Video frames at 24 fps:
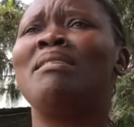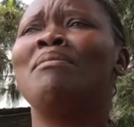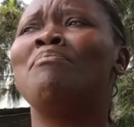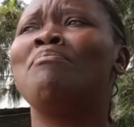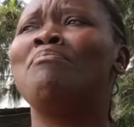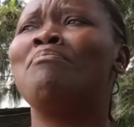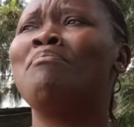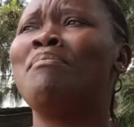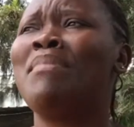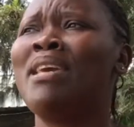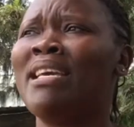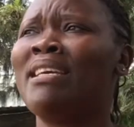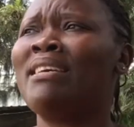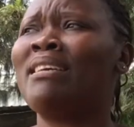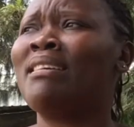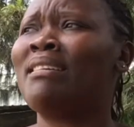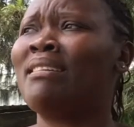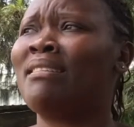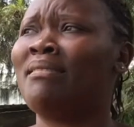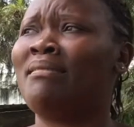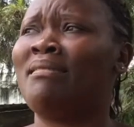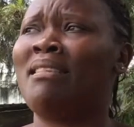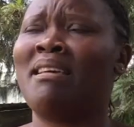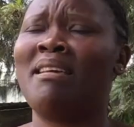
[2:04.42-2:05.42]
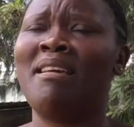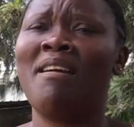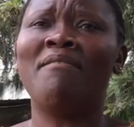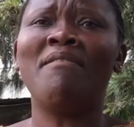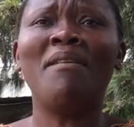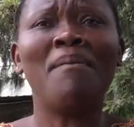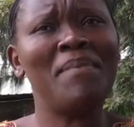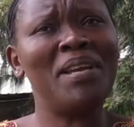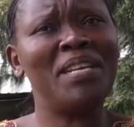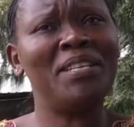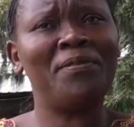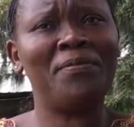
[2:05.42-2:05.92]
make the
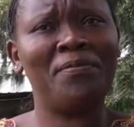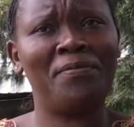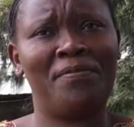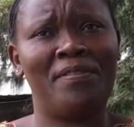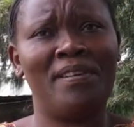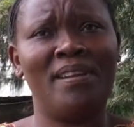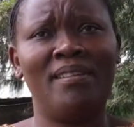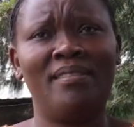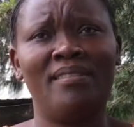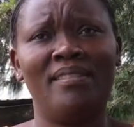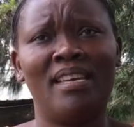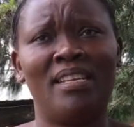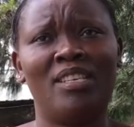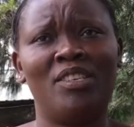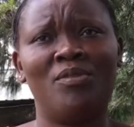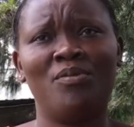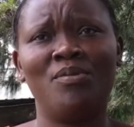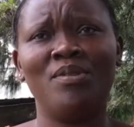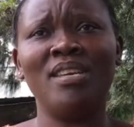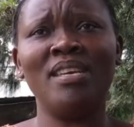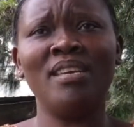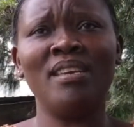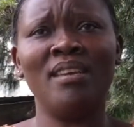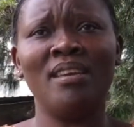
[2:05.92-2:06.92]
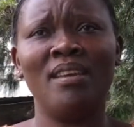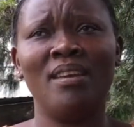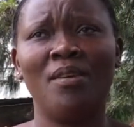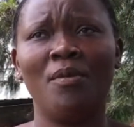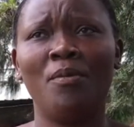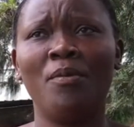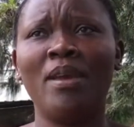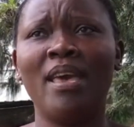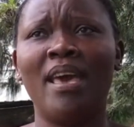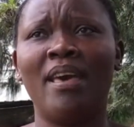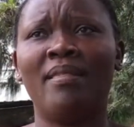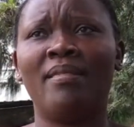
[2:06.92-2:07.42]
government feel that
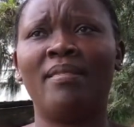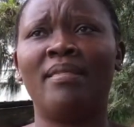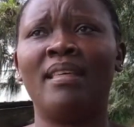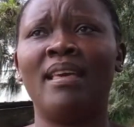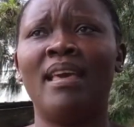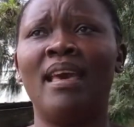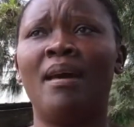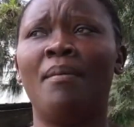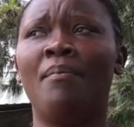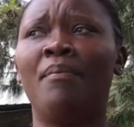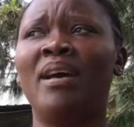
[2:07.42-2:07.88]
we are there.